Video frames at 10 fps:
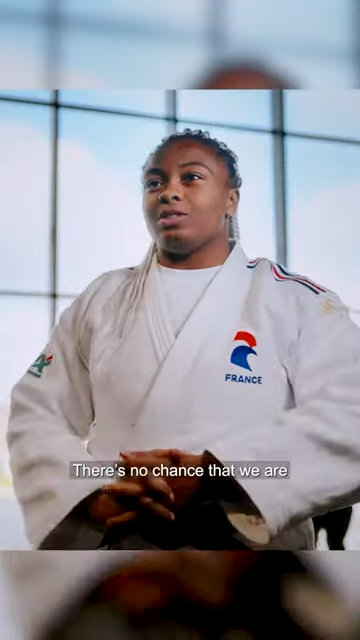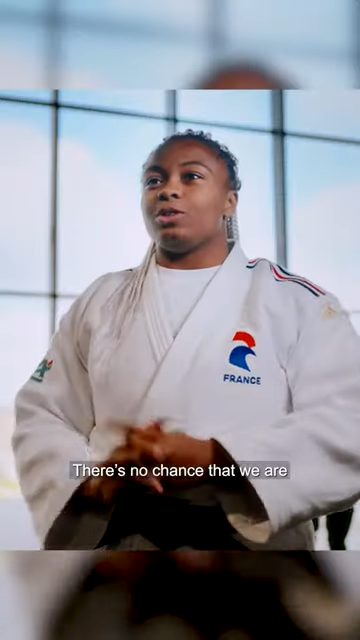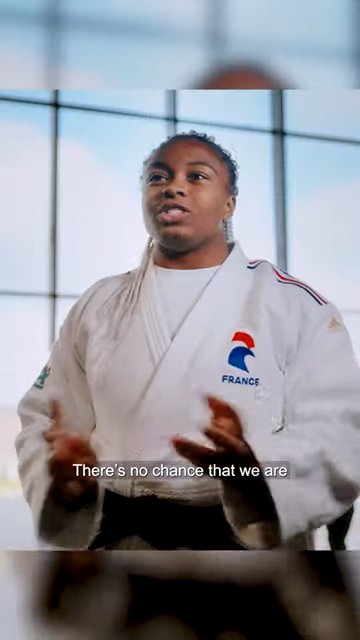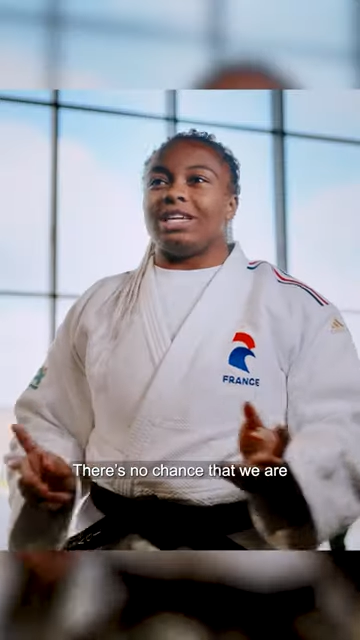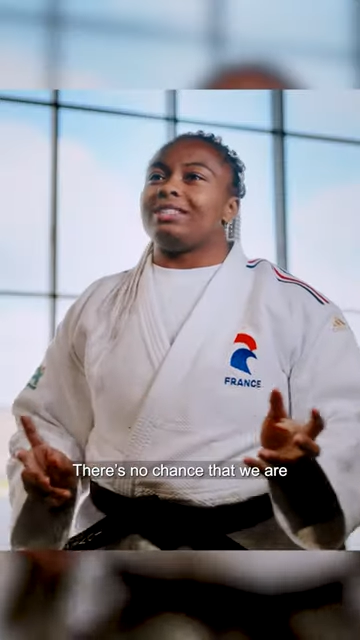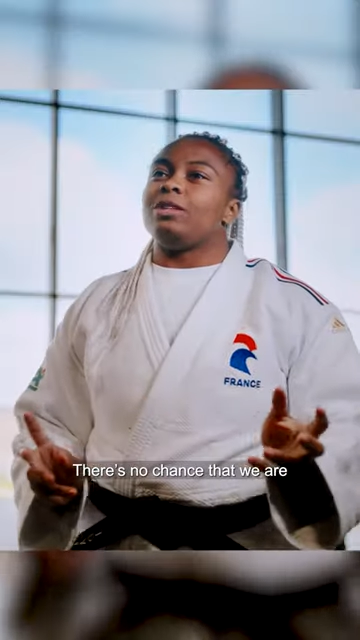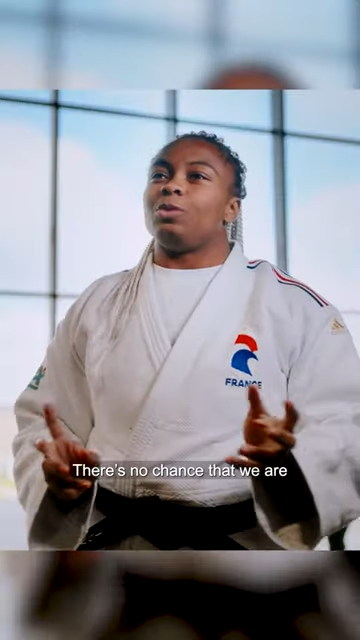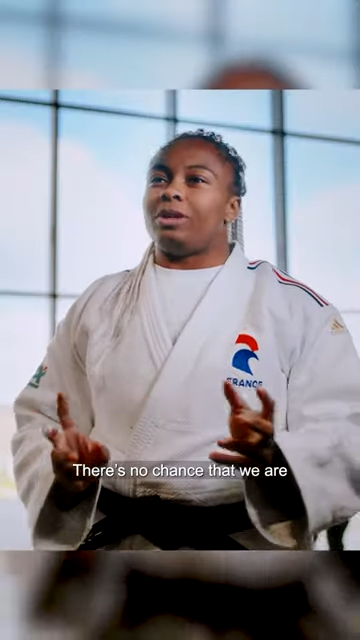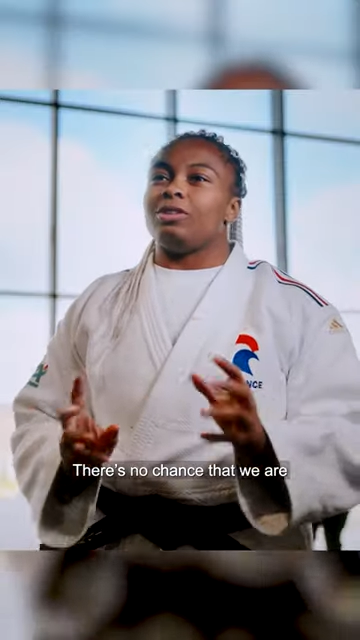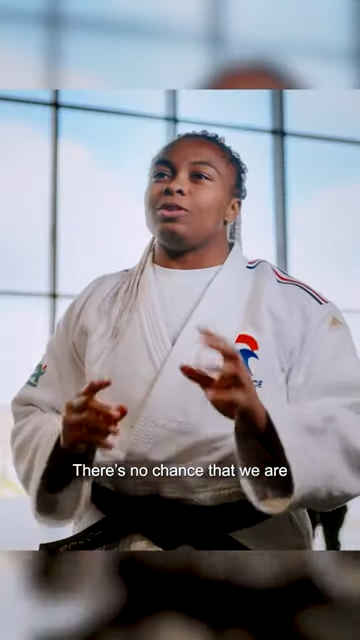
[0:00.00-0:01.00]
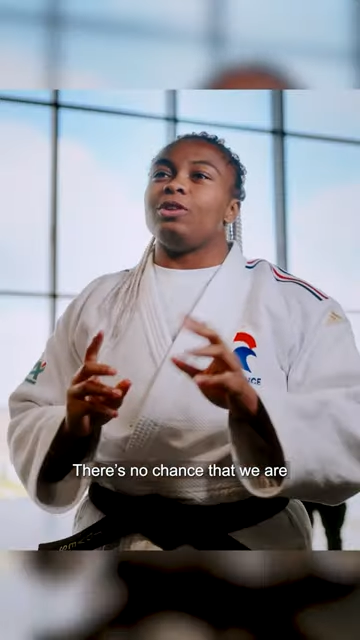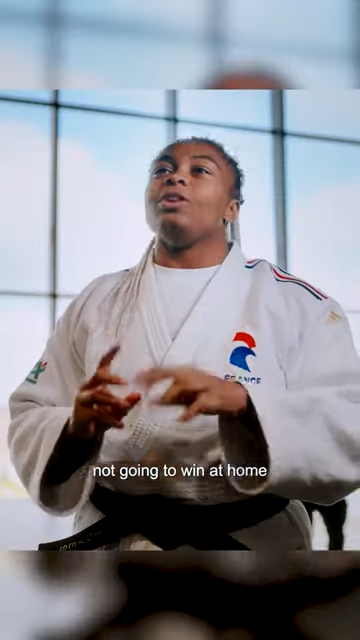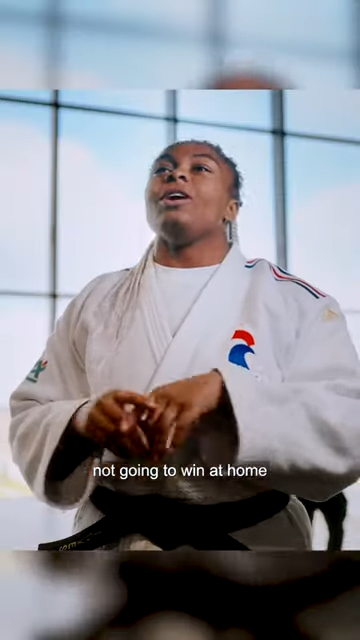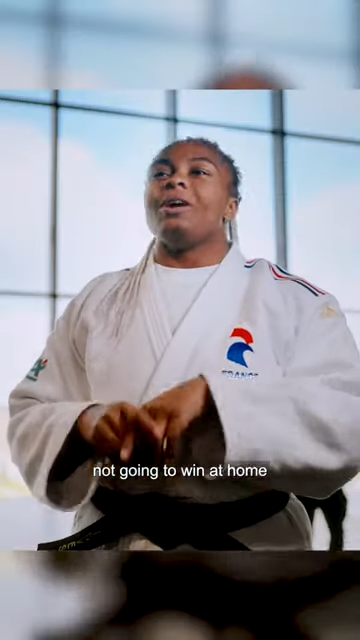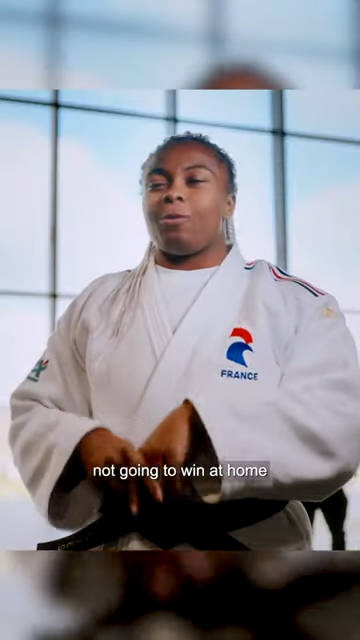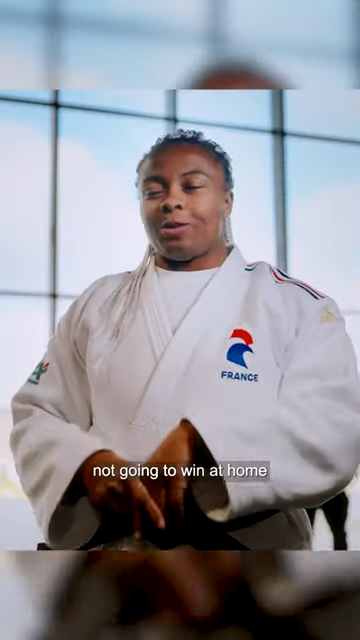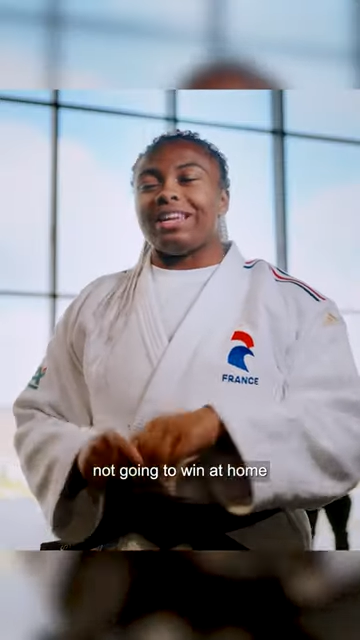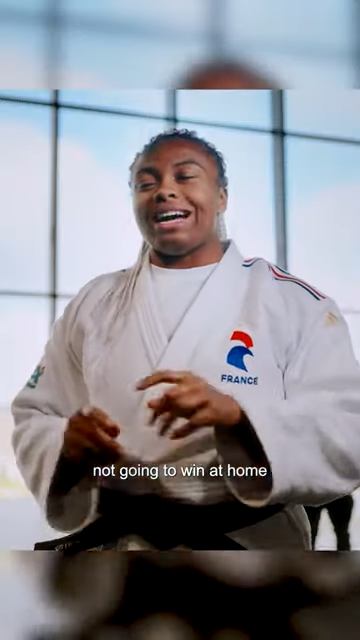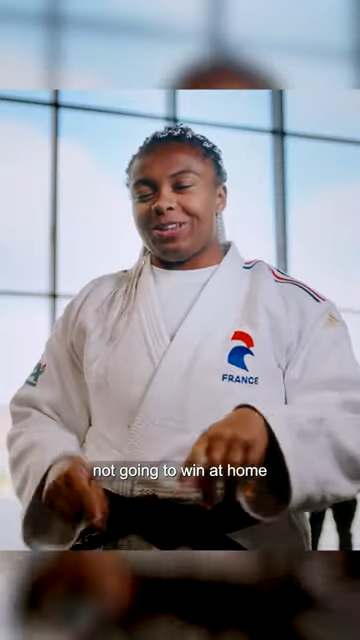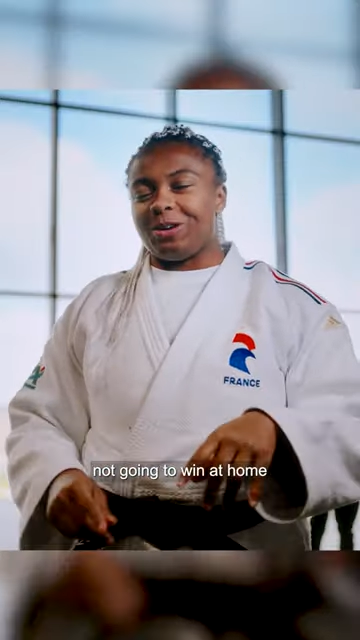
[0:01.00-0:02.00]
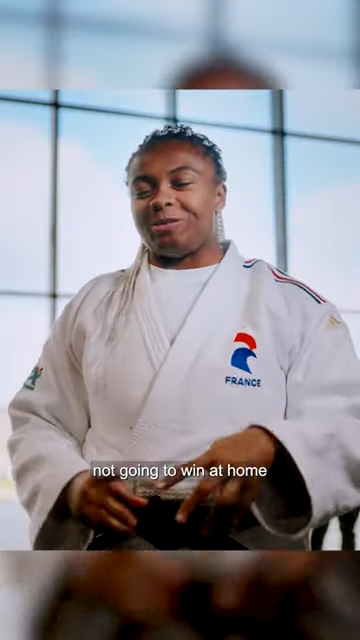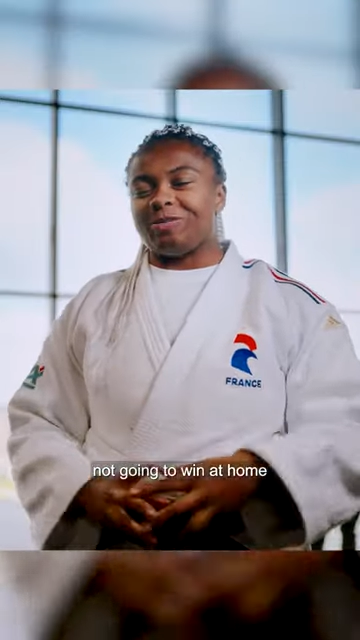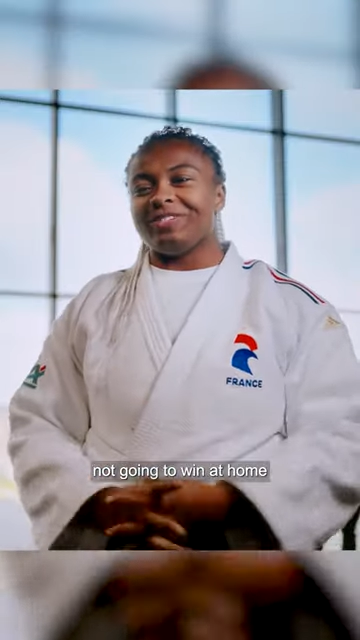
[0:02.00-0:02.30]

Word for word: No chance that we are not gonna win at home.